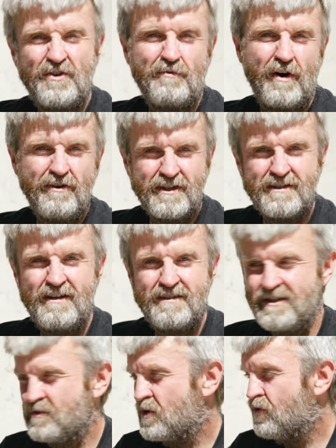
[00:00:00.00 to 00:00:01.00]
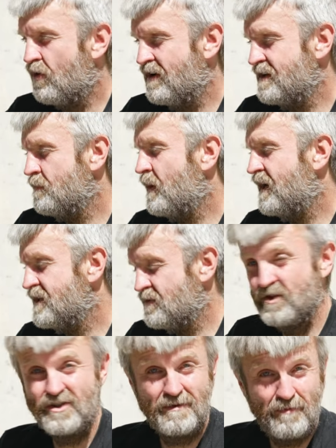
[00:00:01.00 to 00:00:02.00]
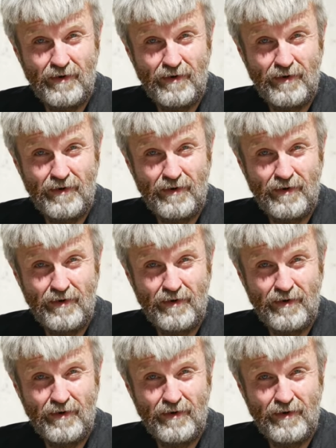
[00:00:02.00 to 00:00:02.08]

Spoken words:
on the road, it turns it into a grinding paste, which can